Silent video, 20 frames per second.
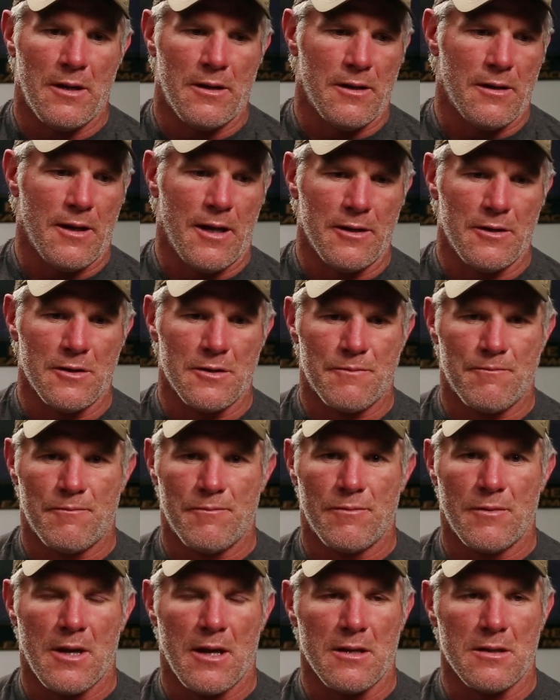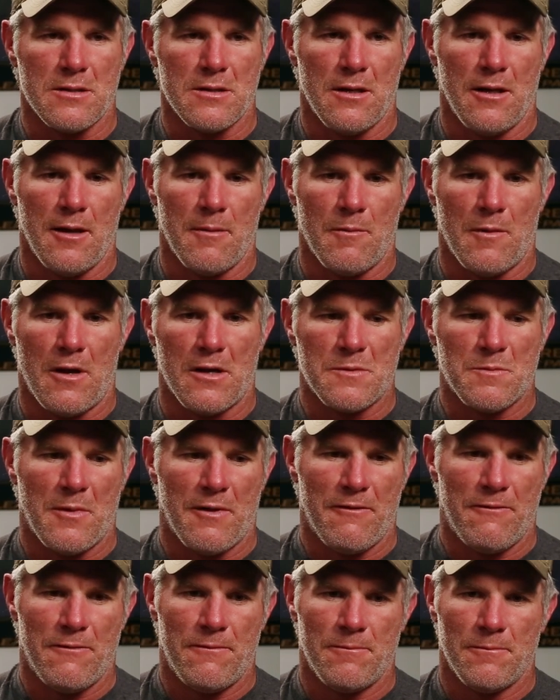me, and I just kind of slipped and lost
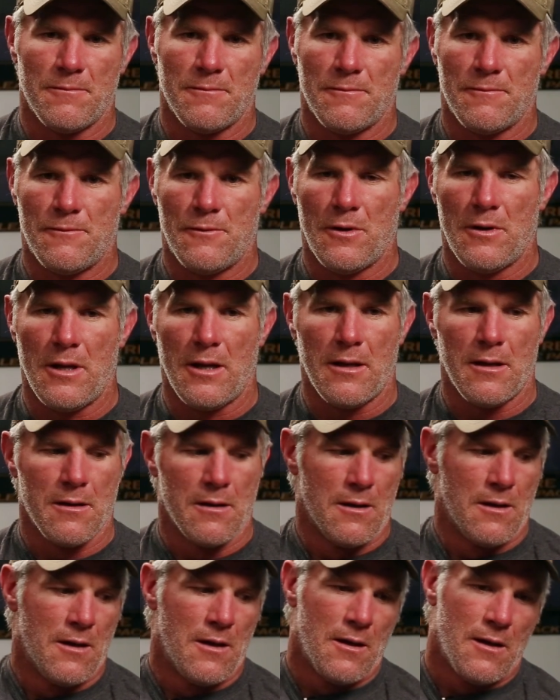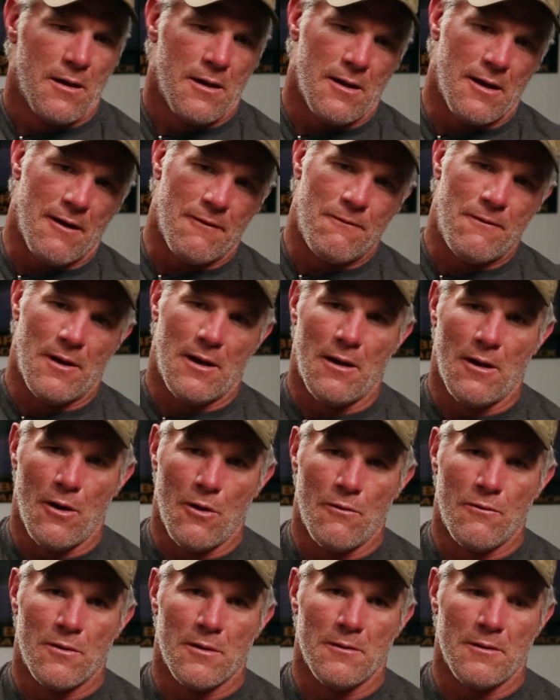my footing. And I fell
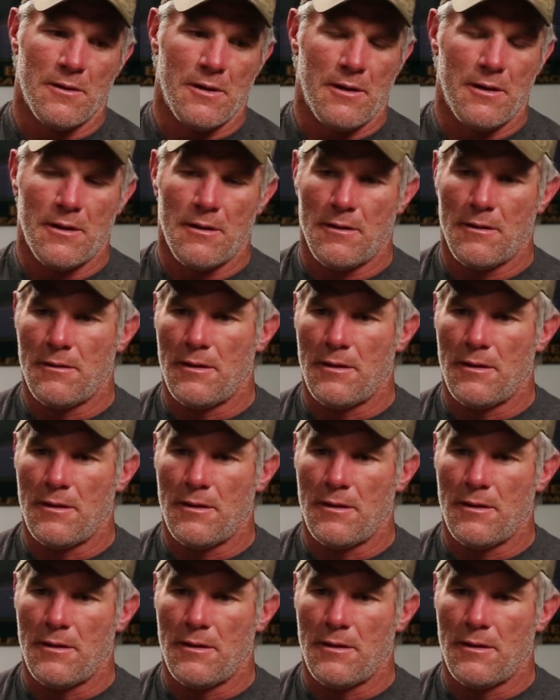over and